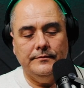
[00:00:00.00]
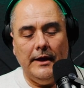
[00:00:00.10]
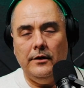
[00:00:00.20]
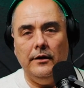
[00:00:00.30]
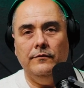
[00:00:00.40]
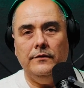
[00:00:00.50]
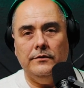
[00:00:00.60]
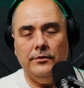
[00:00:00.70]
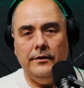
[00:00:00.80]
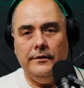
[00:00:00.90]
And our
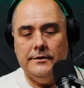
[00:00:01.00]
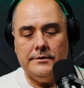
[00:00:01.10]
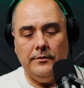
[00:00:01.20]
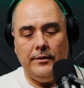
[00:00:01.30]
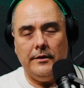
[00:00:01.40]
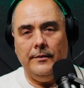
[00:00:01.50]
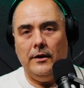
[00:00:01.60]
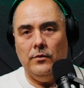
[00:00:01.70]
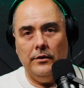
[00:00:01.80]
inventory is going to bottom out.